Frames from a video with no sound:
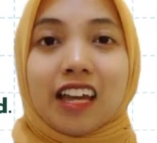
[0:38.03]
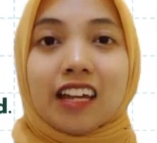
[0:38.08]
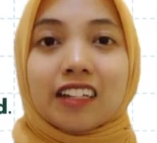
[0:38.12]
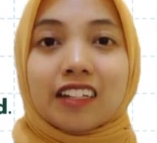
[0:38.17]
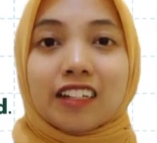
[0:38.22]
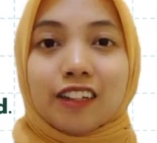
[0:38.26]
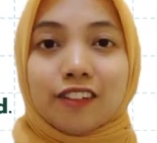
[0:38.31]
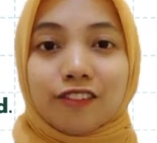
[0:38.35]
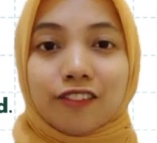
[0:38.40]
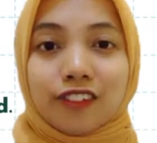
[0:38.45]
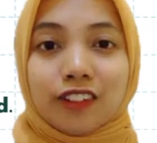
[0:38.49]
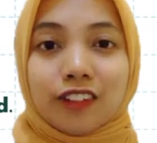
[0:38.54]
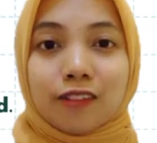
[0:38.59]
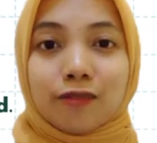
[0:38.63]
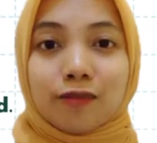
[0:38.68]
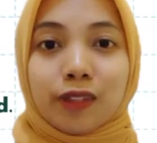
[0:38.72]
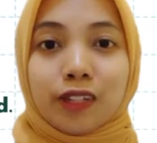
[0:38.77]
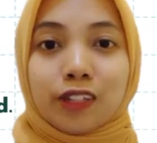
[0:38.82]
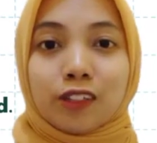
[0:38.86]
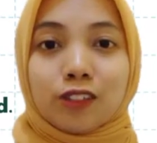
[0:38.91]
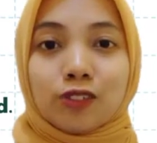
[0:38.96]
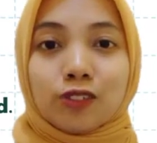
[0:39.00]

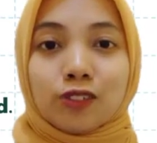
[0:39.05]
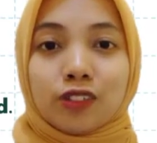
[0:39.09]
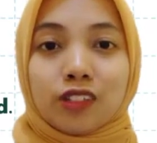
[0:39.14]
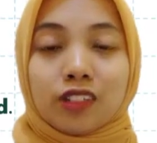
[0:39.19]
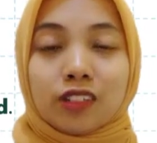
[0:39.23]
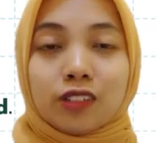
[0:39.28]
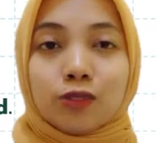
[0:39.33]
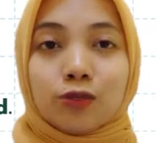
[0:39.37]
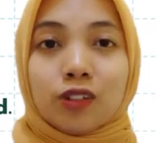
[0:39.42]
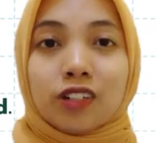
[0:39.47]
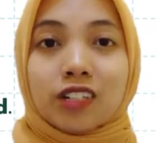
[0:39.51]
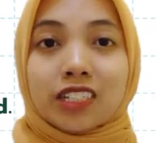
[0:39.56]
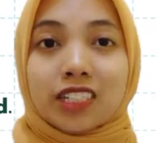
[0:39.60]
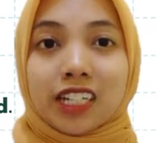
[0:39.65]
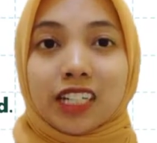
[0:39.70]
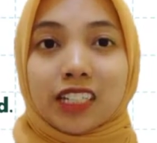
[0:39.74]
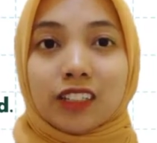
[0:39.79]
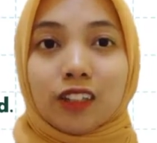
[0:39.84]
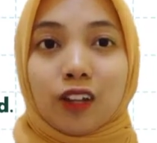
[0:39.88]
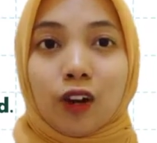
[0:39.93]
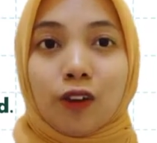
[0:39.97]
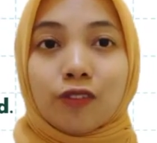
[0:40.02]
Developing Students
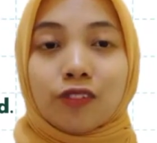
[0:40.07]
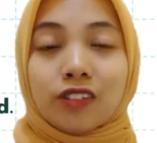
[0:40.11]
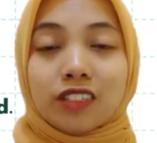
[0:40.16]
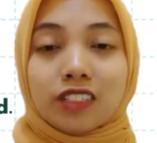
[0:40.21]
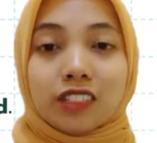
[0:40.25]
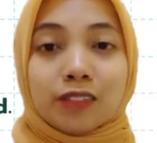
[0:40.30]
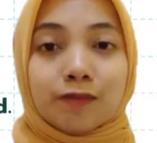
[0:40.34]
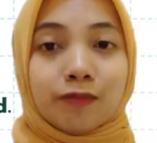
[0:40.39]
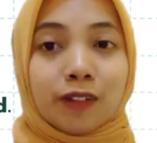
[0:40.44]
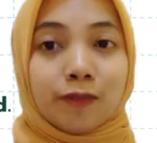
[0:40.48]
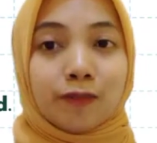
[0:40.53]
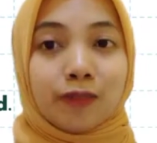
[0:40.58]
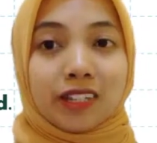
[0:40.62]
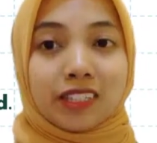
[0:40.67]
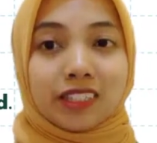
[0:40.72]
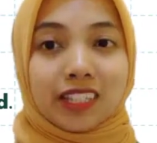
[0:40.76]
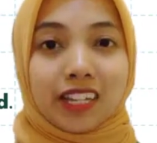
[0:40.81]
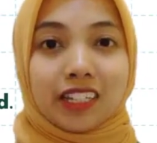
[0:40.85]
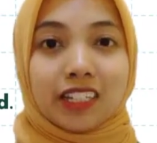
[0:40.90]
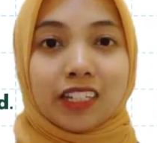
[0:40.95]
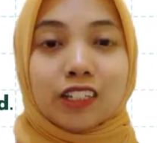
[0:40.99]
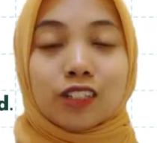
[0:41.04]
Worksheet of the Simple Past
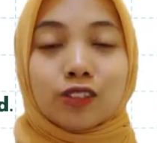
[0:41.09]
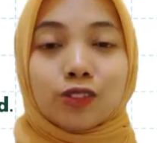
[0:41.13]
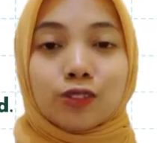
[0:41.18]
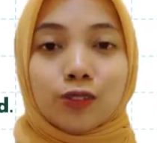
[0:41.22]
Tense